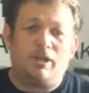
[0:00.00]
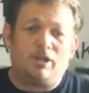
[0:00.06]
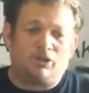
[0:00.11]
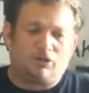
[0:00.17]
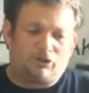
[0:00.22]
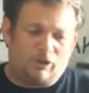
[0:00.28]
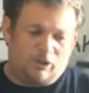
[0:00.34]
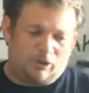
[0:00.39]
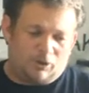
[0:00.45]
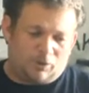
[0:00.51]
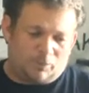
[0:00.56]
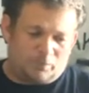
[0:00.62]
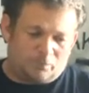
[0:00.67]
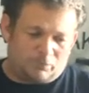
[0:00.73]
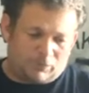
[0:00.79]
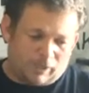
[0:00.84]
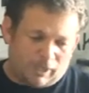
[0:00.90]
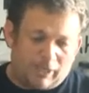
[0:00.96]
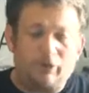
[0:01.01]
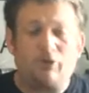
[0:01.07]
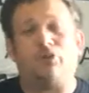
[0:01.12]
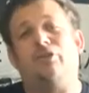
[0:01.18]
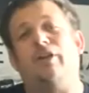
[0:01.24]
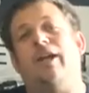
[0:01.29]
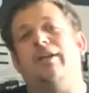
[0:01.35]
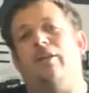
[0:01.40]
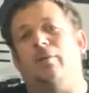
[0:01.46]
So
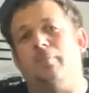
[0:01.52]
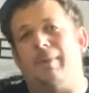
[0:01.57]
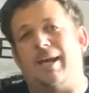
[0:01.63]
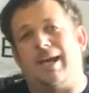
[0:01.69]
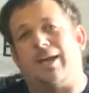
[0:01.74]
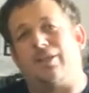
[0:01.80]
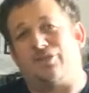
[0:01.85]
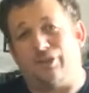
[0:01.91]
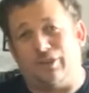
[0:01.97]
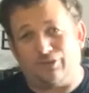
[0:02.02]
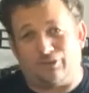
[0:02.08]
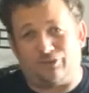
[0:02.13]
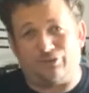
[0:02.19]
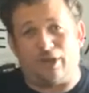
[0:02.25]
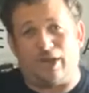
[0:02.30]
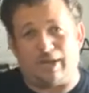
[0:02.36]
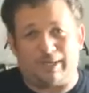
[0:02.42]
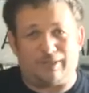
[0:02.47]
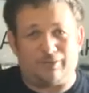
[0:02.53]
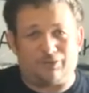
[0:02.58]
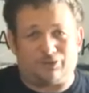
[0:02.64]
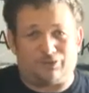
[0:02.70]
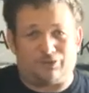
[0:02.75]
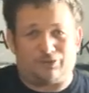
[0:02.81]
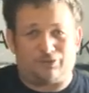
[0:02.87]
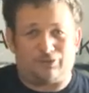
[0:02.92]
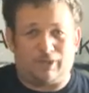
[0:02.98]
understanding the math and
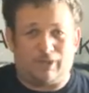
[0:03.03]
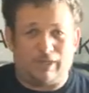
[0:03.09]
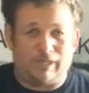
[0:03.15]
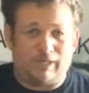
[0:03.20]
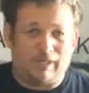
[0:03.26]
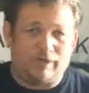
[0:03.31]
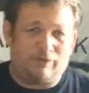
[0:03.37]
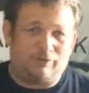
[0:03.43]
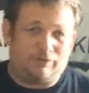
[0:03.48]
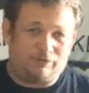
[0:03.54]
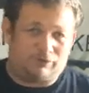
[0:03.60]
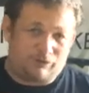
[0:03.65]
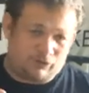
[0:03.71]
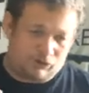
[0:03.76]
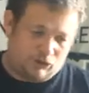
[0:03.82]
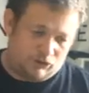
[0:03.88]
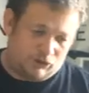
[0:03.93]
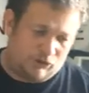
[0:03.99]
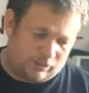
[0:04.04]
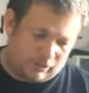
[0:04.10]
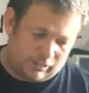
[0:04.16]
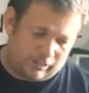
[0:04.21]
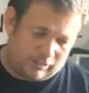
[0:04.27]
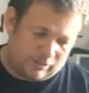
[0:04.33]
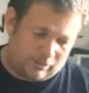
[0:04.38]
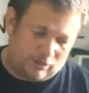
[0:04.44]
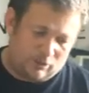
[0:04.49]
science of
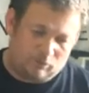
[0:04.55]
shooting